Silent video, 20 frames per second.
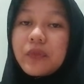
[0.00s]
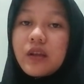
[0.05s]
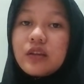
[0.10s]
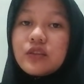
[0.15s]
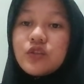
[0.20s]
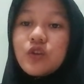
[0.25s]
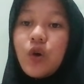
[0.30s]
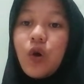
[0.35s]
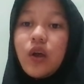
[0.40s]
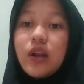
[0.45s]

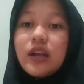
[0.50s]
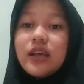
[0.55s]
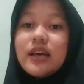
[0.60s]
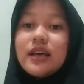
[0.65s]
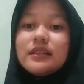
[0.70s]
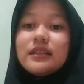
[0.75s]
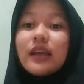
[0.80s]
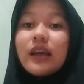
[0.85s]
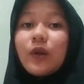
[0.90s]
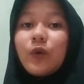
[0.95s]
So
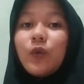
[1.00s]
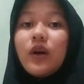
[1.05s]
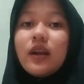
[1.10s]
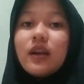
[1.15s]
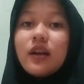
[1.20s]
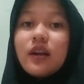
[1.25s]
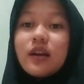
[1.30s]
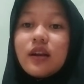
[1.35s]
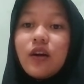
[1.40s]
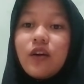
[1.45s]
the second
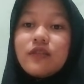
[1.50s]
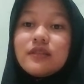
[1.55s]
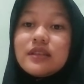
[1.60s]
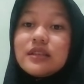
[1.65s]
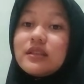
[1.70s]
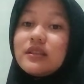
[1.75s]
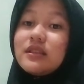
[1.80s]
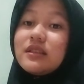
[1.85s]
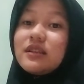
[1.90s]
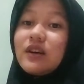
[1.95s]
one of the
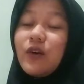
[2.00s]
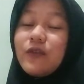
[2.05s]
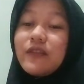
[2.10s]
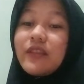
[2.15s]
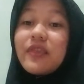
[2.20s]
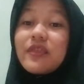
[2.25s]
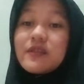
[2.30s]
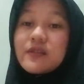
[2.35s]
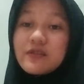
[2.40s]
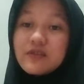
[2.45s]

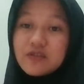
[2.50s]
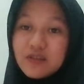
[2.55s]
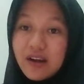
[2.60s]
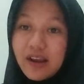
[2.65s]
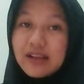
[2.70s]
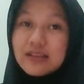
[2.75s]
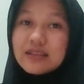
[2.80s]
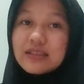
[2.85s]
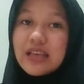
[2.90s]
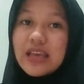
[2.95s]

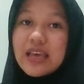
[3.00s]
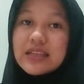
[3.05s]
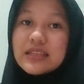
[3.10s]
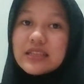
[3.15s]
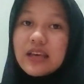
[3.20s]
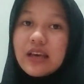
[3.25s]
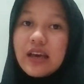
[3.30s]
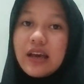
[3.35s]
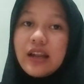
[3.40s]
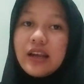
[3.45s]
strength is
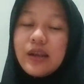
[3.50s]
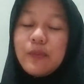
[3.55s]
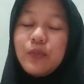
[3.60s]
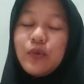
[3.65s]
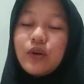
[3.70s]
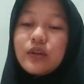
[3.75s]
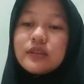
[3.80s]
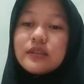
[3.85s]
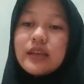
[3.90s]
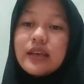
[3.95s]
the
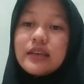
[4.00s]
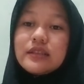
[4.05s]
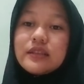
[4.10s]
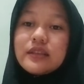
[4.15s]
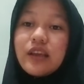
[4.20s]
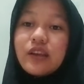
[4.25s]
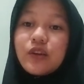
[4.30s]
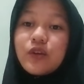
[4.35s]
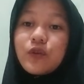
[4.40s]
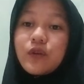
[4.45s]
books is
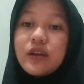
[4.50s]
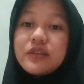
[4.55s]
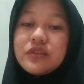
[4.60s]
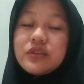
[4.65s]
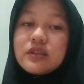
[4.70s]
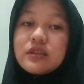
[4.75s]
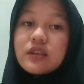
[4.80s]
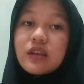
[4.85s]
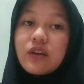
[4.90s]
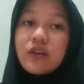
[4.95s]

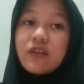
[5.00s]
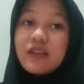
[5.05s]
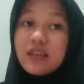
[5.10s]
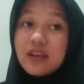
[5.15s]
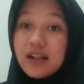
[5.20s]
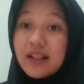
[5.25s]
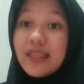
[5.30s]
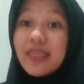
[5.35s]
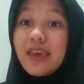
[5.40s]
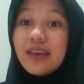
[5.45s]
encourages
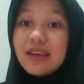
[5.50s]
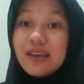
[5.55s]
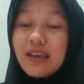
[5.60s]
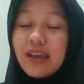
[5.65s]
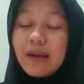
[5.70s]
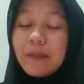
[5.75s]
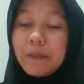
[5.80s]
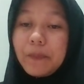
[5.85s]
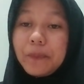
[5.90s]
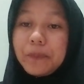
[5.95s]
critical
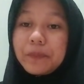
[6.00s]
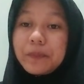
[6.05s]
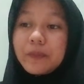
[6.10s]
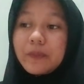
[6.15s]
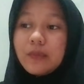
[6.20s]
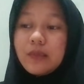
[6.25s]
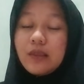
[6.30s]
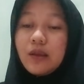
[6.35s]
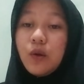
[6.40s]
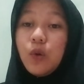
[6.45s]
thinking.
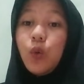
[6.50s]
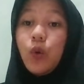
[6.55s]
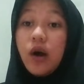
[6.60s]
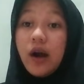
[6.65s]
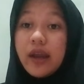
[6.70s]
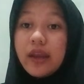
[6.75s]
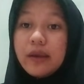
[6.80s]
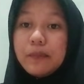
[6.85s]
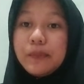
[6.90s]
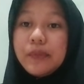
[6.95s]

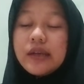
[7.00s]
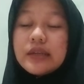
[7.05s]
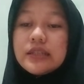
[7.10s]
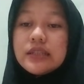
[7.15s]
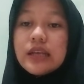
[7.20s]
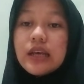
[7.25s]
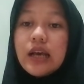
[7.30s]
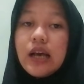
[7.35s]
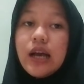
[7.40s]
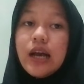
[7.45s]
Why?
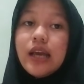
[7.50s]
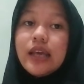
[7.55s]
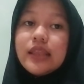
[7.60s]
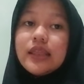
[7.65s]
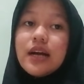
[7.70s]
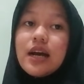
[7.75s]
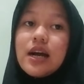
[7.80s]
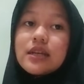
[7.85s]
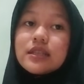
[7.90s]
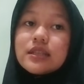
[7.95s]
Because it
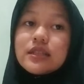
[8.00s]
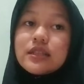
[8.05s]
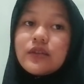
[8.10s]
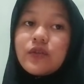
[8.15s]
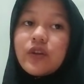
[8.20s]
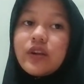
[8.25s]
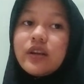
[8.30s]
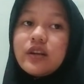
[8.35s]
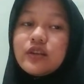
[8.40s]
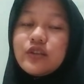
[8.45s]
asks
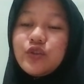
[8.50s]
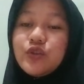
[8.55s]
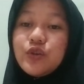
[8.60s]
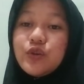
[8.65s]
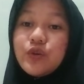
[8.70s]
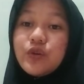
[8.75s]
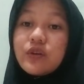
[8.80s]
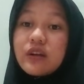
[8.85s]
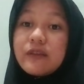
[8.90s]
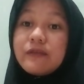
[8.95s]
readers
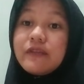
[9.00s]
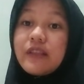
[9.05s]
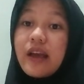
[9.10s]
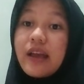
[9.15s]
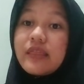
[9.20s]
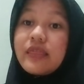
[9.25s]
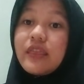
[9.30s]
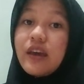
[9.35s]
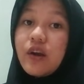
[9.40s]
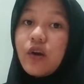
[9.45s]
to
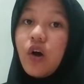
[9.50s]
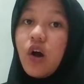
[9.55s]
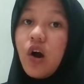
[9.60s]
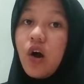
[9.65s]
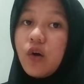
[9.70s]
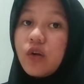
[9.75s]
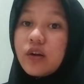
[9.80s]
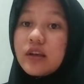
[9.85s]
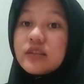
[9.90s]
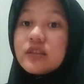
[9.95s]
reflect their
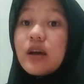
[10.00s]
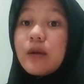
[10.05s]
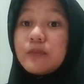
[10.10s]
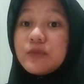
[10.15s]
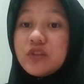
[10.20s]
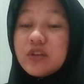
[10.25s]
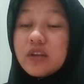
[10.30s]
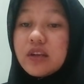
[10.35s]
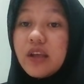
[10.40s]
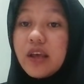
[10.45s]
own
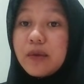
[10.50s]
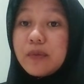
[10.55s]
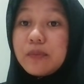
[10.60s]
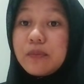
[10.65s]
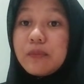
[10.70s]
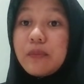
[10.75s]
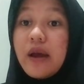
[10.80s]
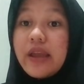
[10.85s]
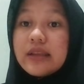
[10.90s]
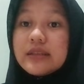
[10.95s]
assumption
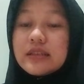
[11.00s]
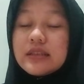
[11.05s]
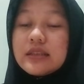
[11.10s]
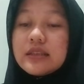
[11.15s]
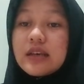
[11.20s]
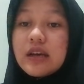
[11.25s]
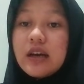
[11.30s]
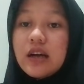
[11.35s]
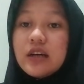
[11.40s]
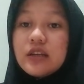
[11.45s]
and
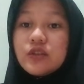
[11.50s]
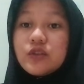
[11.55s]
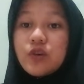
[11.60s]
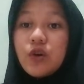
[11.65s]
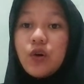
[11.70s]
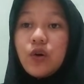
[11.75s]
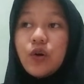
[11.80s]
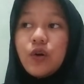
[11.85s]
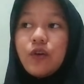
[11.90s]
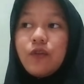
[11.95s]
biases.
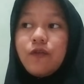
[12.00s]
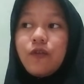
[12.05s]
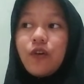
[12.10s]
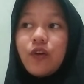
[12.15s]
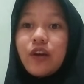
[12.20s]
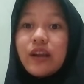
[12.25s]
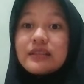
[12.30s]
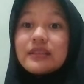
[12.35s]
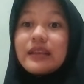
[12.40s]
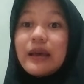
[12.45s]
So
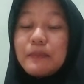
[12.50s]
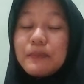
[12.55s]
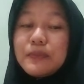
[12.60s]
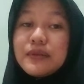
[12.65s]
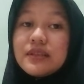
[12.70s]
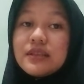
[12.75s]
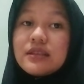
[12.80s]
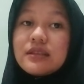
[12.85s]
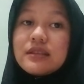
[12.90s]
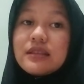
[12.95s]
for
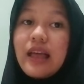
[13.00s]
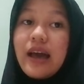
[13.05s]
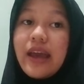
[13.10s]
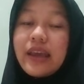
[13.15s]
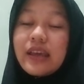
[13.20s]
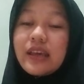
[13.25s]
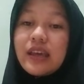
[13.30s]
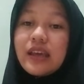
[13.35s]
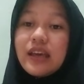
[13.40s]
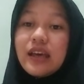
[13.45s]
example,
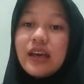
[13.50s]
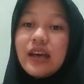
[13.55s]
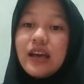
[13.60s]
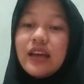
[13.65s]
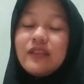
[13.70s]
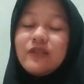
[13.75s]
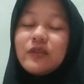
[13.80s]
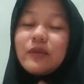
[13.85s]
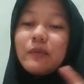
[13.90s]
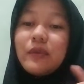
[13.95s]
like
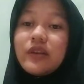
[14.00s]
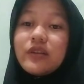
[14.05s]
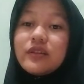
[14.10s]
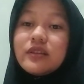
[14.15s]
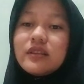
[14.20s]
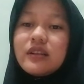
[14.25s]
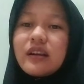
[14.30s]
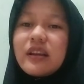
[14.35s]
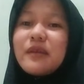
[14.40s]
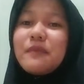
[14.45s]
it
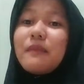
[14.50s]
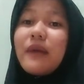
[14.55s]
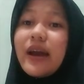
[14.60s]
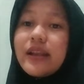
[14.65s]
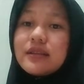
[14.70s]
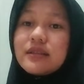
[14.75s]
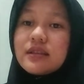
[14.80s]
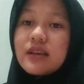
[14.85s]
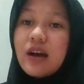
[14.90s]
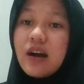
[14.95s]

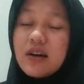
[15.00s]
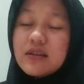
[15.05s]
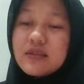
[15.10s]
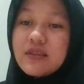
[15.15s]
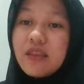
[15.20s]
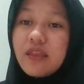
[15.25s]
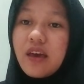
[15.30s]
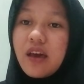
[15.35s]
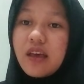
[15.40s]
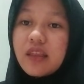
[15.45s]
reminds us
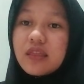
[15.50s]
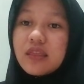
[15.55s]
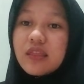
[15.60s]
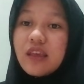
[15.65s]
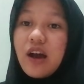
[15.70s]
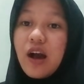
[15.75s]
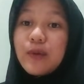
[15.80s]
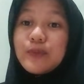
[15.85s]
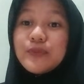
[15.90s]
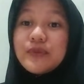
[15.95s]
that
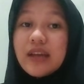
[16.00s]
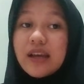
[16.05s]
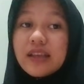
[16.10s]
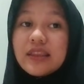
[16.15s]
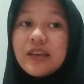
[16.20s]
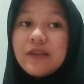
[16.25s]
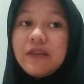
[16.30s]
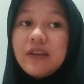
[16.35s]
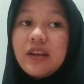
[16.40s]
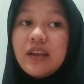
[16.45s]

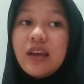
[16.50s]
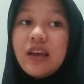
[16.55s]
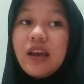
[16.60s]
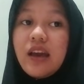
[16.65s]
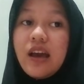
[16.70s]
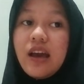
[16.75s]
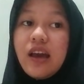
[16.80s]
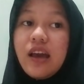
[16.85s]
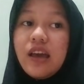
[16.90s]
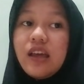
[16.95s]
objectivity
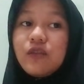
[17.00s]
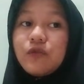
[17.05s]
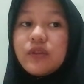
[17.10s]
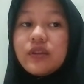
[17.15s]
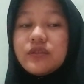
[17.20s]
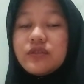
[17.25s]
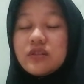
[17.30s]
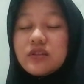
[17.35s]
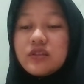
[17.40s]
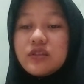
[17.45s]
in
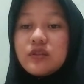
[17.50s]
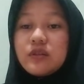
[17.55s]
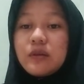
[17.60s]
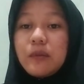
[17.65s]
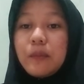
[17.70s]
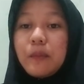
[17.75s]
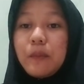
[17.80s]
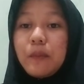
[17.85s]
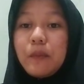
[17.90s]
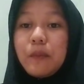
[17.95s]
research
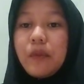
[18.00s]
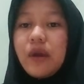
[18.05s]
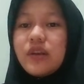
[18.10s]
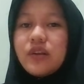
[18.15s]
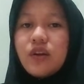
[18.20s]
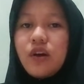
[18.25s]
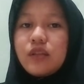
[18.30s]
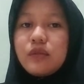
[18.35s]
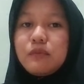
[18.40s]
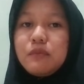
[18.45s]
may
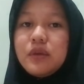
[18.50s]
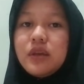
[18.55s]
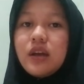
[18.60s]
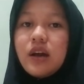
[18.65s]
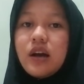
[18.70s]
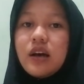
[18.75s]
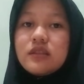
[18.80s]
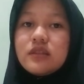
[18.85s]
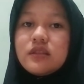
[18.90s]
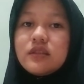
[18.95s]
not be
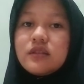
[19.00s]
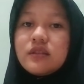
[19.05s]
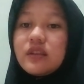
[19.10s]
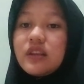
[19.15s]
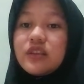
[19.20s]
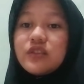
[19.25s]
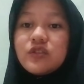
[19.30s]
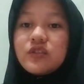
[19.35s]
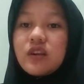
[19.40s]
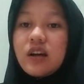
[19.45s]
as
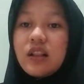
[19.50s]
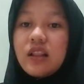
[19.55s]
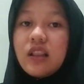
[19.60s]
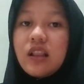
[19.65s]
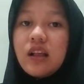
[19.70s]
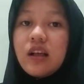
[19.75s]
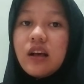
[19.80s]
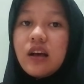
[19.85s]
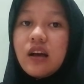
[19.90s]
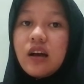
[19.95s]

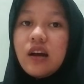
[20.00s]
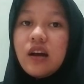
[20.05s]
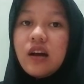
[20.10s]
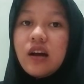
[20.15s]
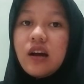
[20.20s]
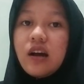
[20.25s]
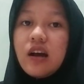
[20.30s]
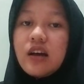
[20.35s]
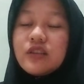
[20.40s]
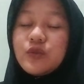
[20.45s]
natural
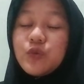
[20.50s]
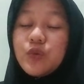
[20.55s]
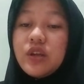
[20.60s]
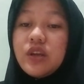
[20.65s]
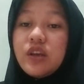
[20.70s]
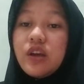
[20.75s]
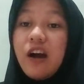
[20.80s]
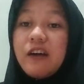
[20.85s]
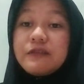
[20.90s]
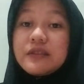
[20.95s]
as
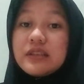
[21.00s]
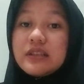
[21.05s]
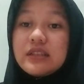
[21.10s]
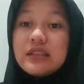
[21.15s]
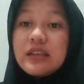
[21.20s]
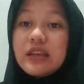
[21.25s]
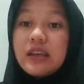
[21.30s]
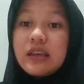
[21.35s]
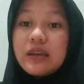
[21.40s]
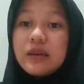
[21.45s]
we often
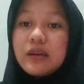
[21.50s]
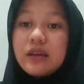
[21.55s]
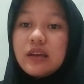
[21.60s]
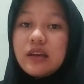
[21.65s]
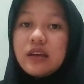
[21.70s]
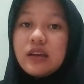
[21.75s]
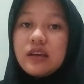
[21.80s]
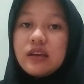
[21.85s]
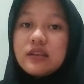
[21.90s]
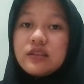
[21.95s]
think.
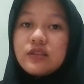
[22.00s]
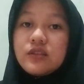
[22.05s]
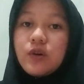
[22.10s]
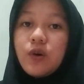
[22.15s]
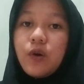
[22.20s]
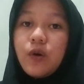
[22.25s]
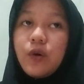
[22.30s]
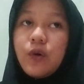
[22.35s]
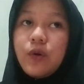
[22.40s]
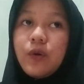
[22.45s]

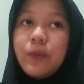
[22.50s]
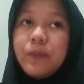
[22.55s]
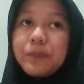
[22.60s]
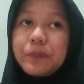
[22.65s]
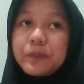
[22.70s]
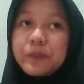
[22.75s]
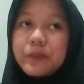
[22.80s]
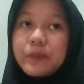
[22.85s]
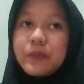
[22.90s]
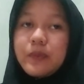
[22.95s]
So
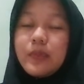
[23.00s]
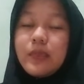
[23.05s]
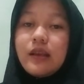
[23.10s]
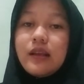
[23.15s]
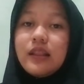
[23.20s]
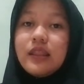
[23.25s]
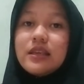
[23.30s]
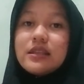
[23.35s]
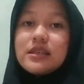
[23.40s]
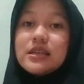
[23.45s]

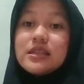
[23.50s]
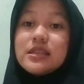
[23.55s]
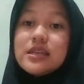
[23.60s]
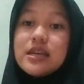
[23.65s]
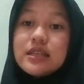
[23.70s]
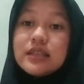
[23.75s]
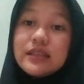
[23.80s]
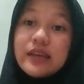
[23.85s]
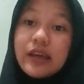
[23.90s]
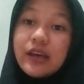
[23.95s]
this is
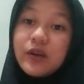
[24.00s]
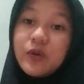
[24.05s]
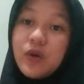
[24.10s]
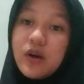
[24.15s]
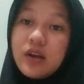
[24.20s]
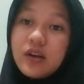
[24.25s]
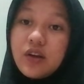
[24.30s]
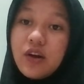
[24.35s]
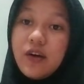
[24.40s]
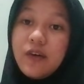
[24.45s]
the second
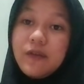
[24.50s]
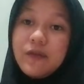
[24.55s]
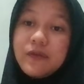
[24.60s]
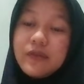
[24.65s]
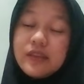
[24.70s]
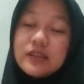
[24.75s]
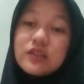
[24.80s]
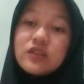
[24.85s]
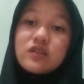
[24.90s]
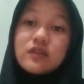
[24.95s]
one of
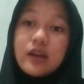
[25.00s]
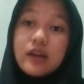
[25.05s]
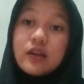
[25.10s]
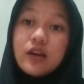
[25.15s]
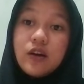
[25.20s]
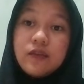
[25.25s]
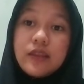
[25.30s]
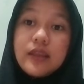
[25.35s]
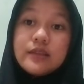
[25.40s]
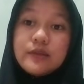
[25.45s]
the strength
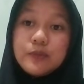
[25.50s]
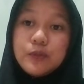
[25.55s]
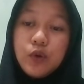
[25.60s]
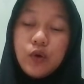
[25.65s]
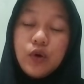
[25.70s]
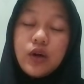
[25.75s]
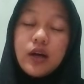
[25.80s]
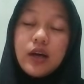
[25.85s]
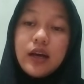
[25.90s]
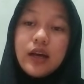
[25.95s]
of this book.